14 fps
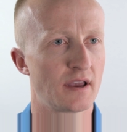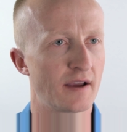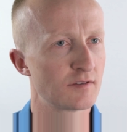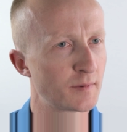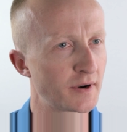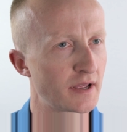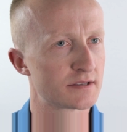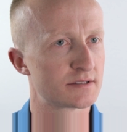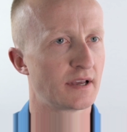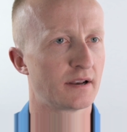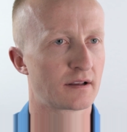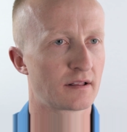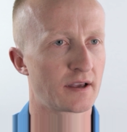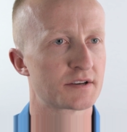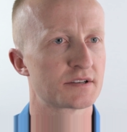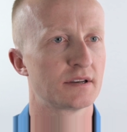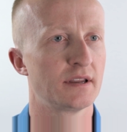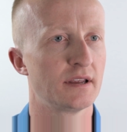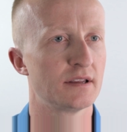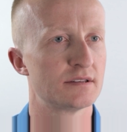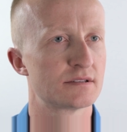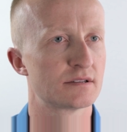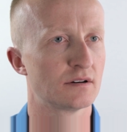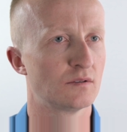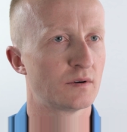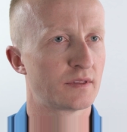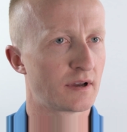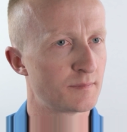Everybody has data collection needs, so
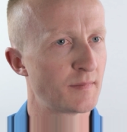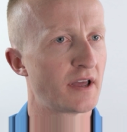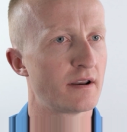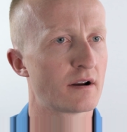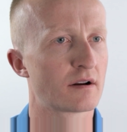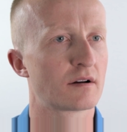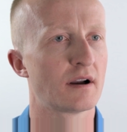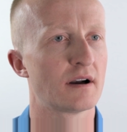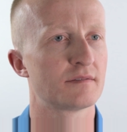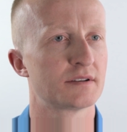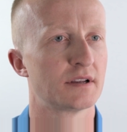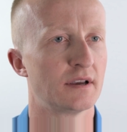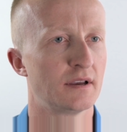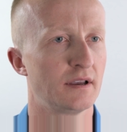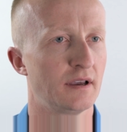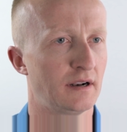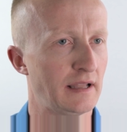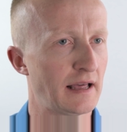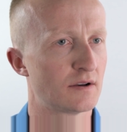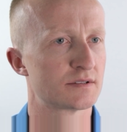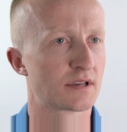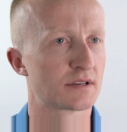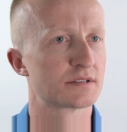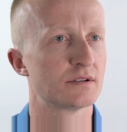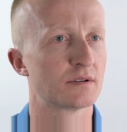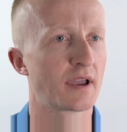with unmanned aircraft, it allows us to